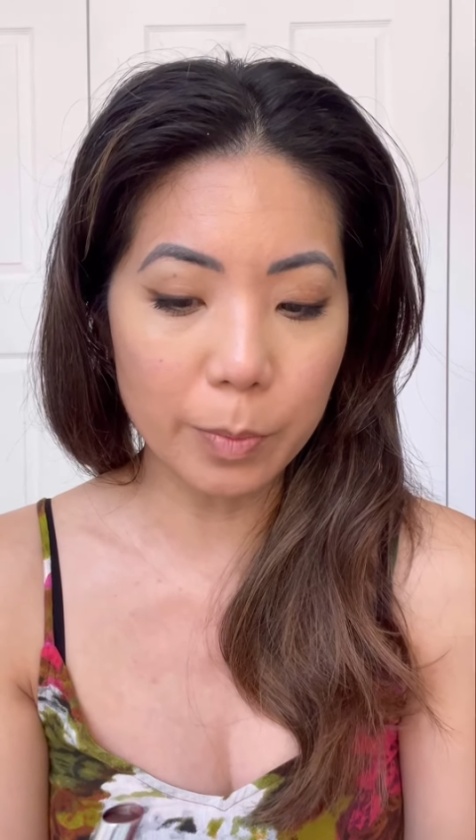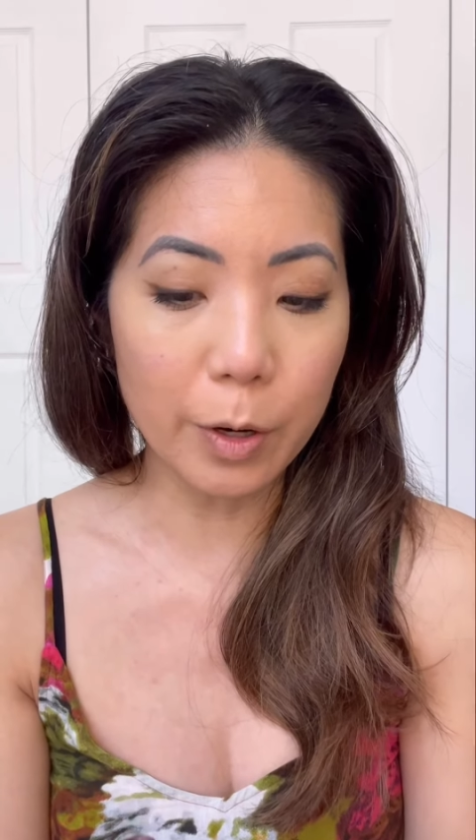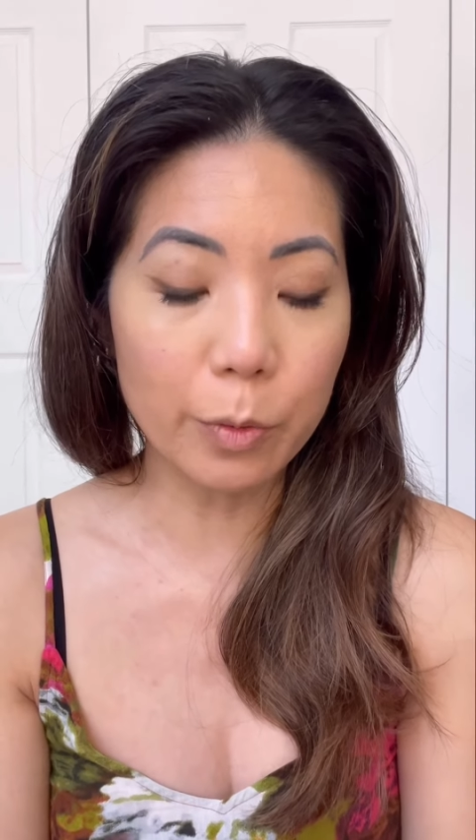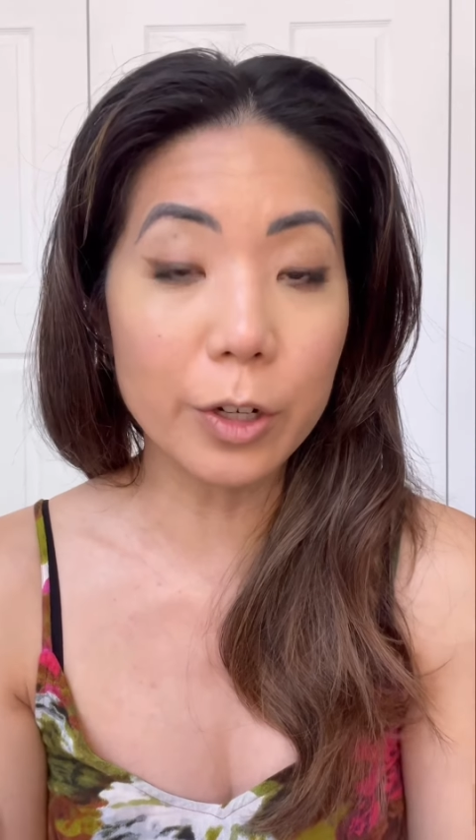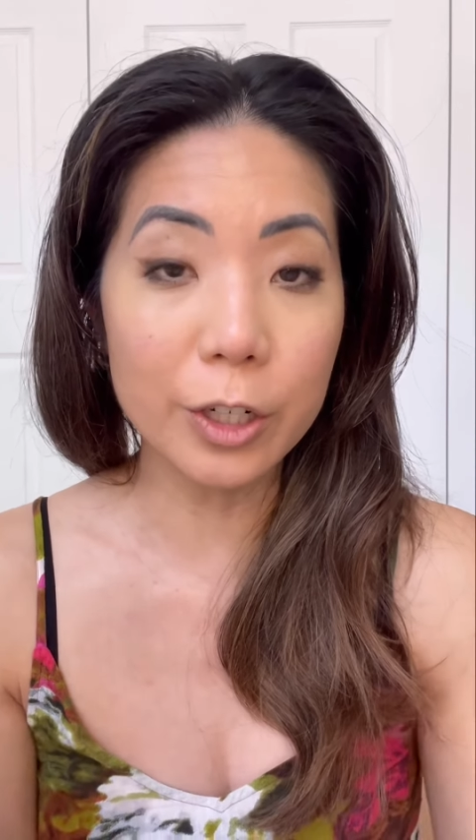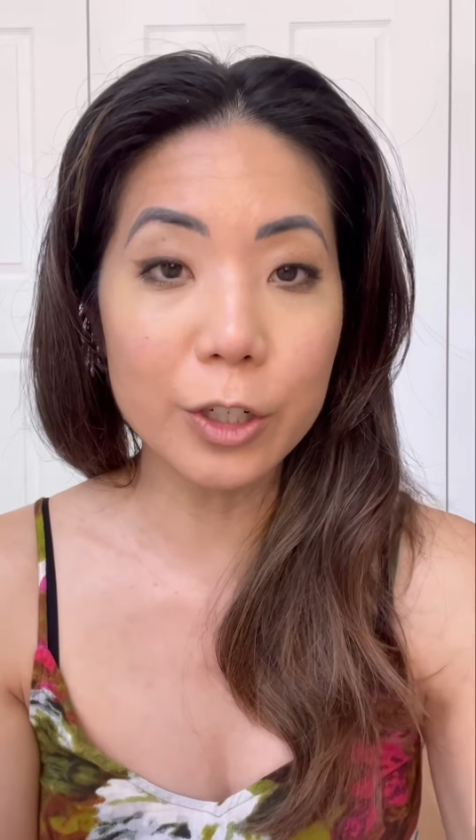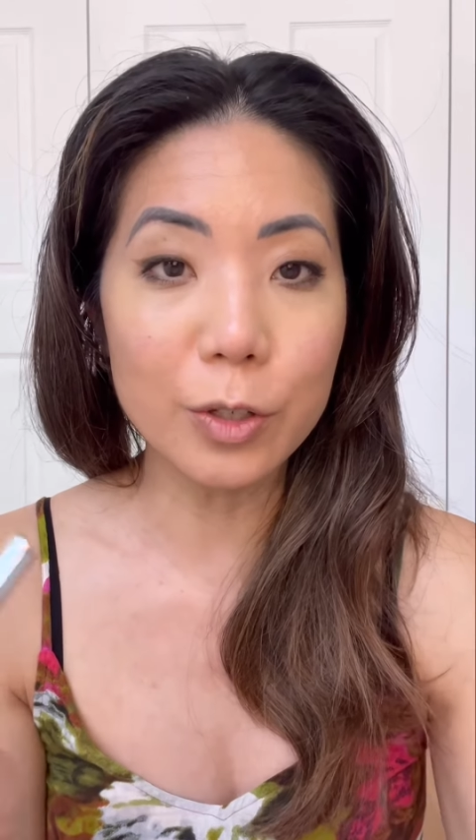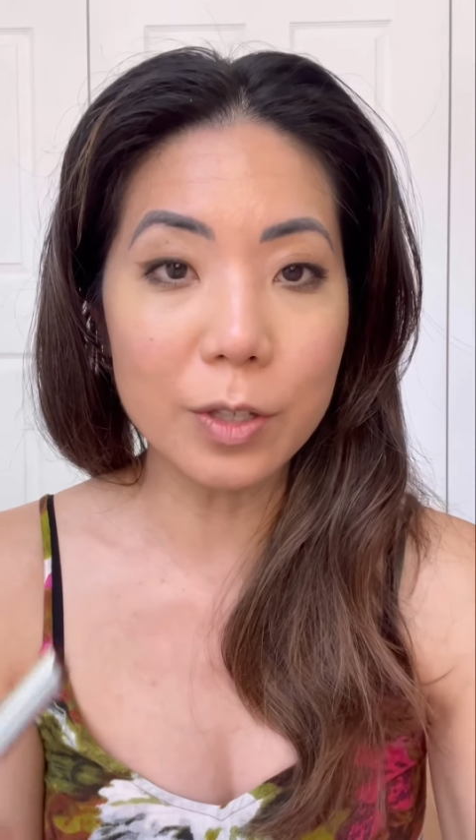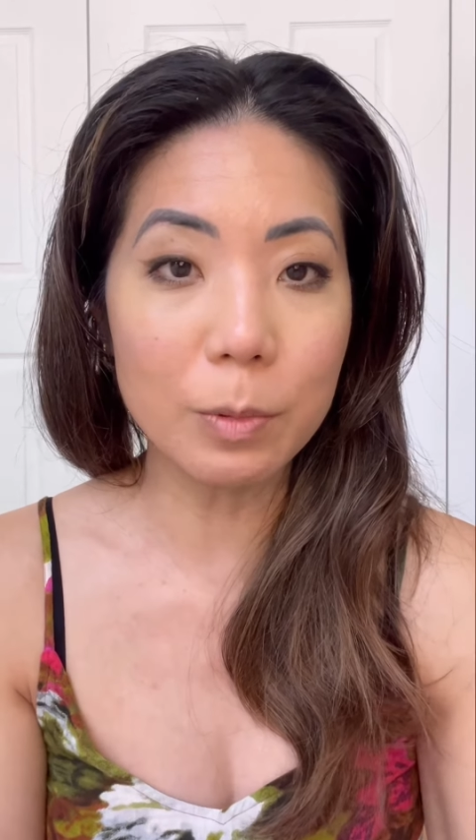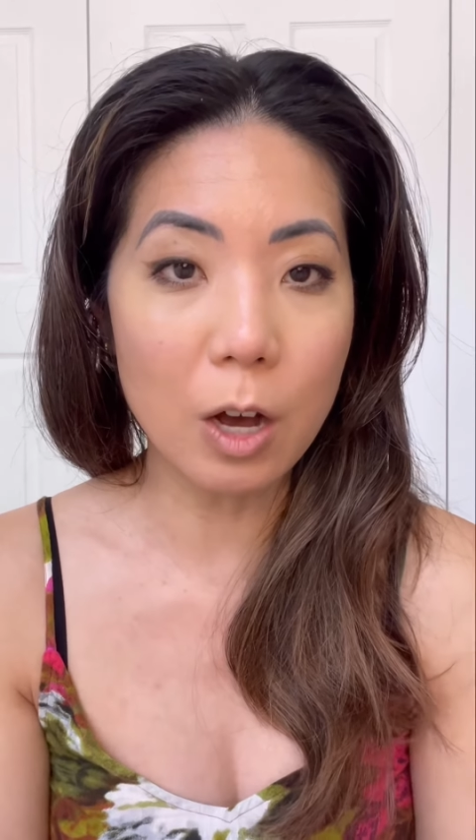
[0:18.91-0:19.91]
but we're gonna do
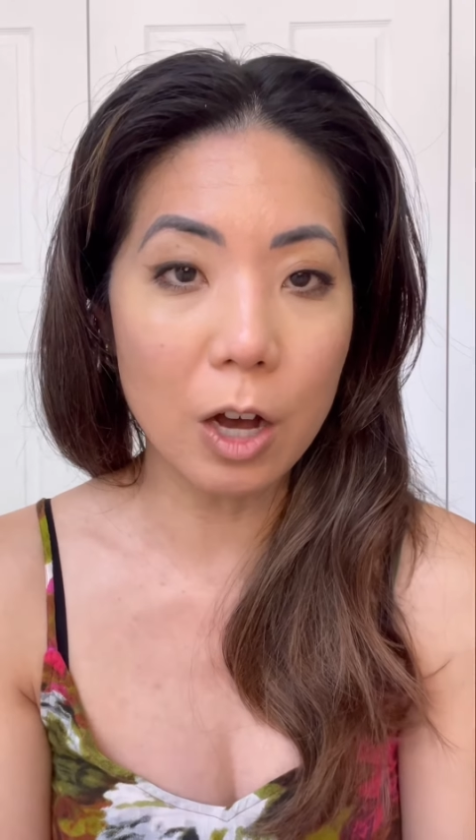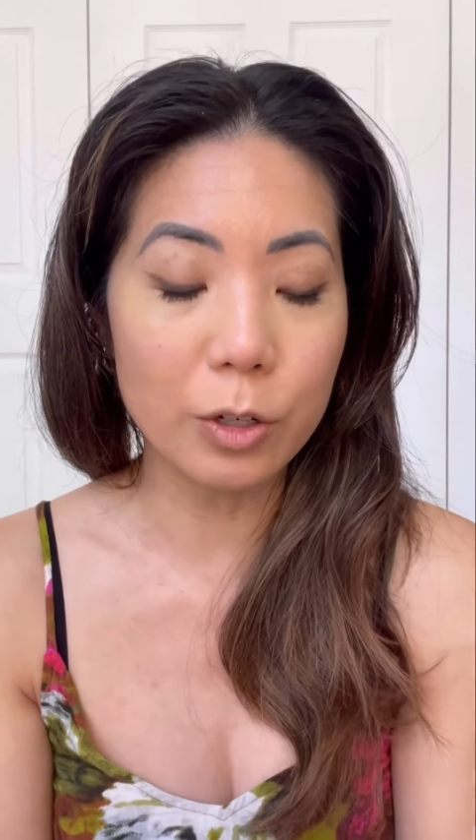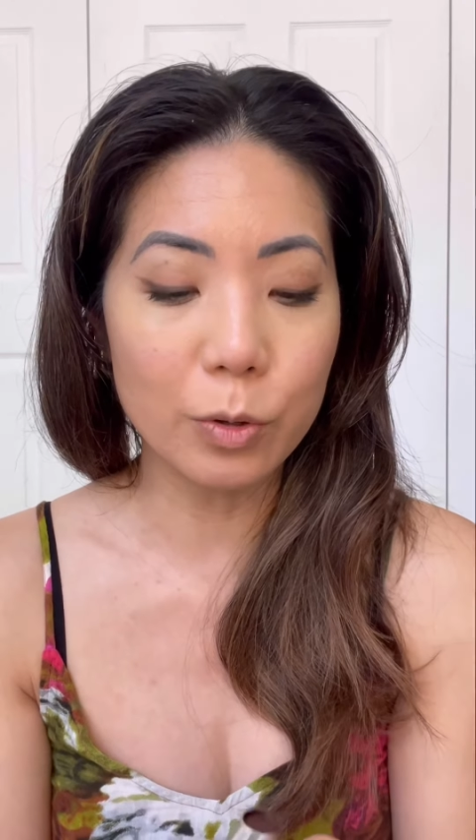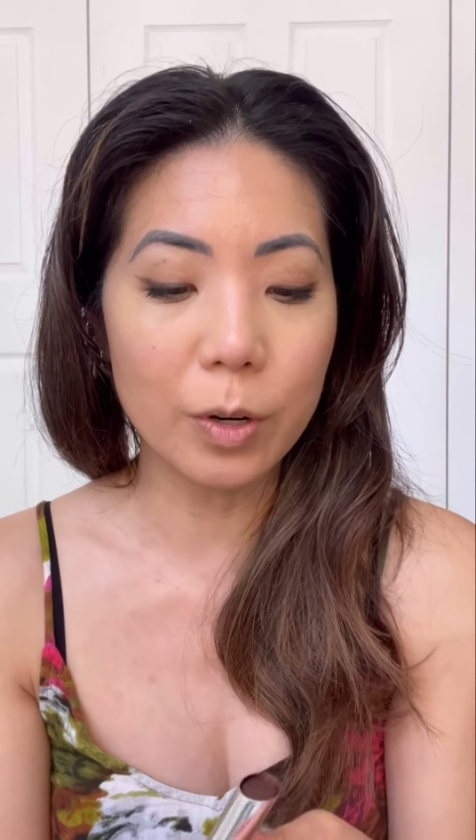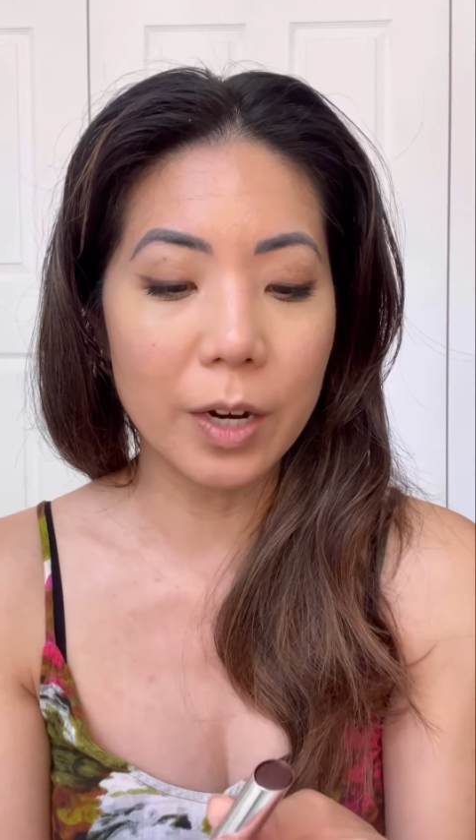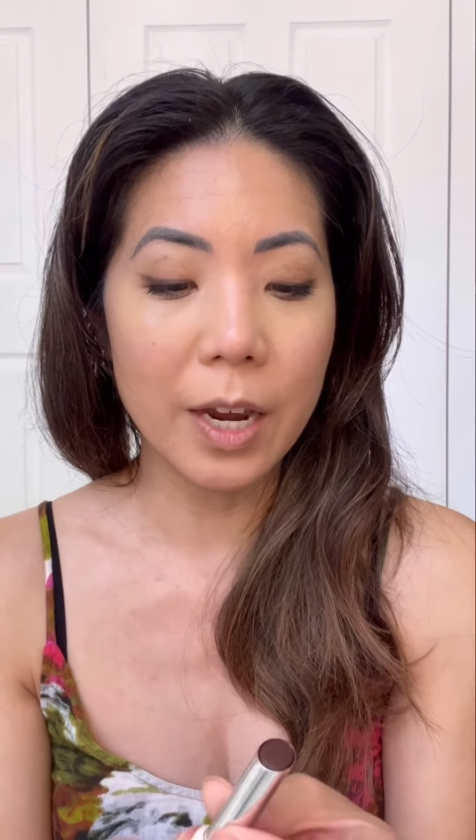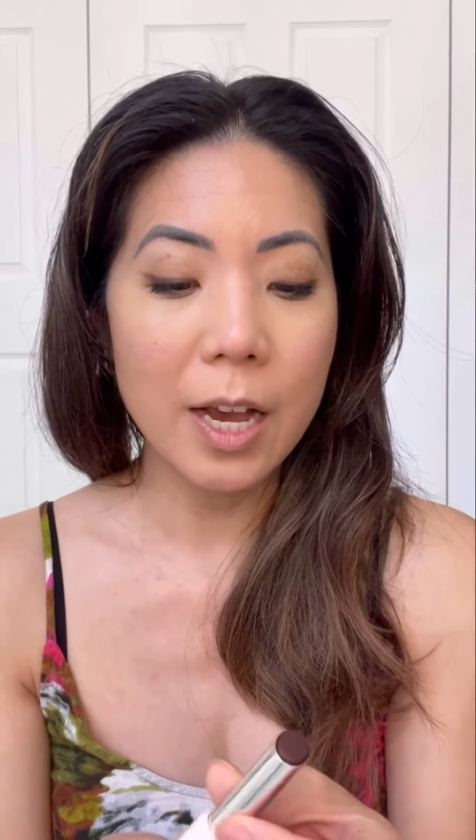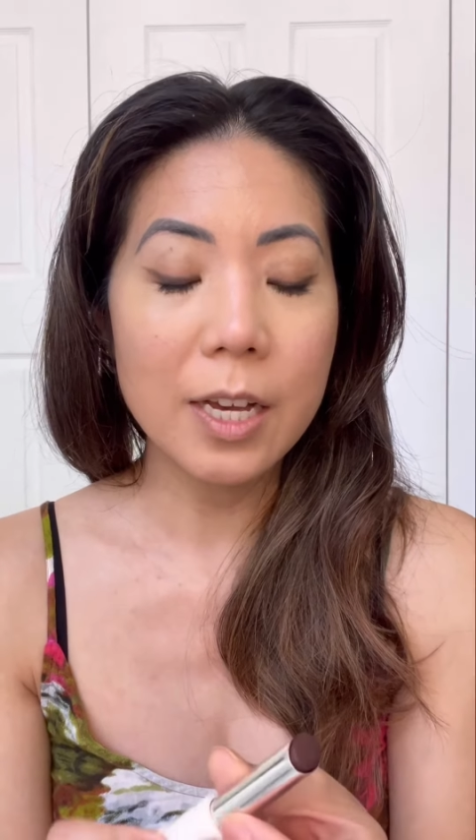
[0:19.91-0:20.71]
some contouring.